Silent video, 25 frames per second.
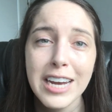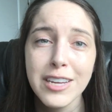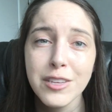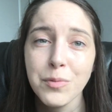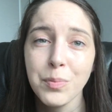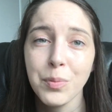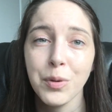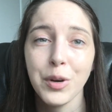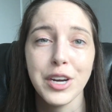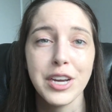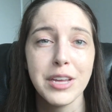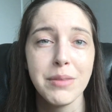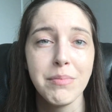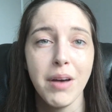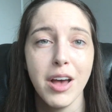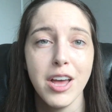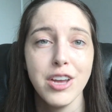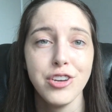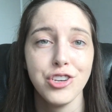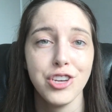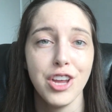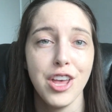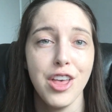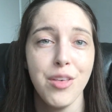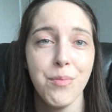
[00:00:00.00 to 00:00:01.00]
is pretty
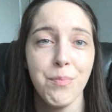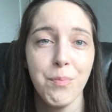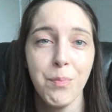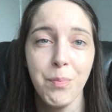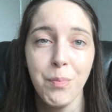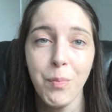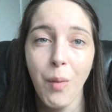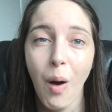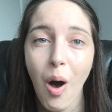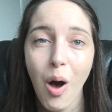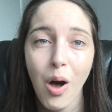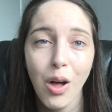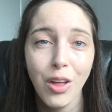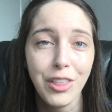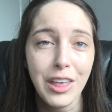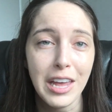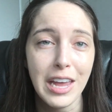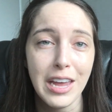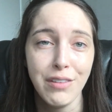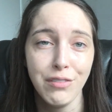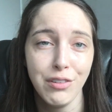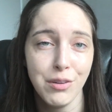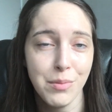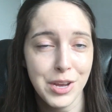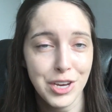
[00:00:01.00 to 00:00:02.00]
much all the
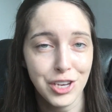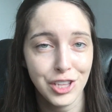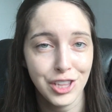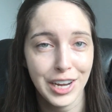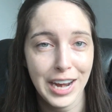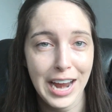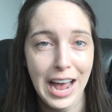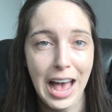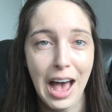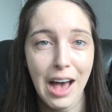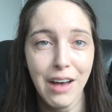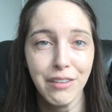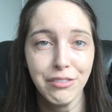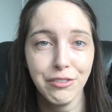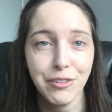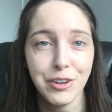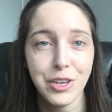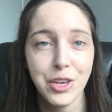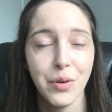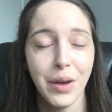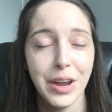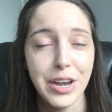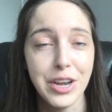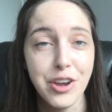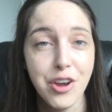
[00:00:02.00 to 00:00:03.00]
information that I have for
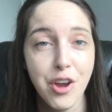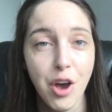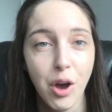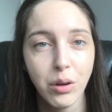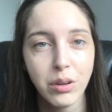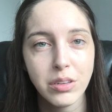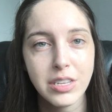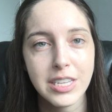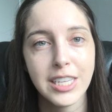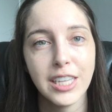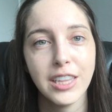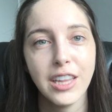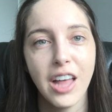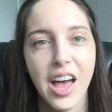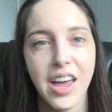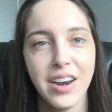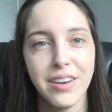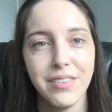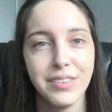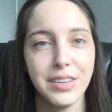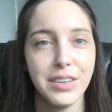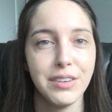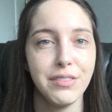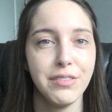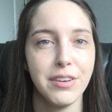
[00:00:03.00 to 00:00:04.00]
you. I know it's a lot
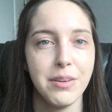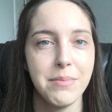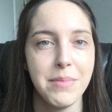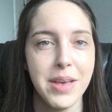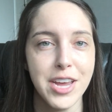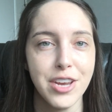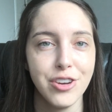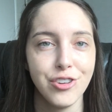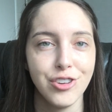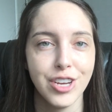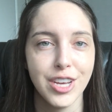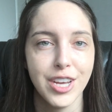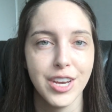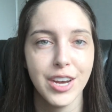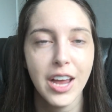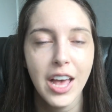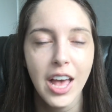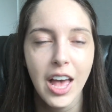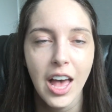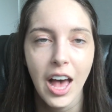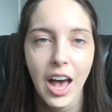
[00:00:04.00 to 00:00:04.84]
of information.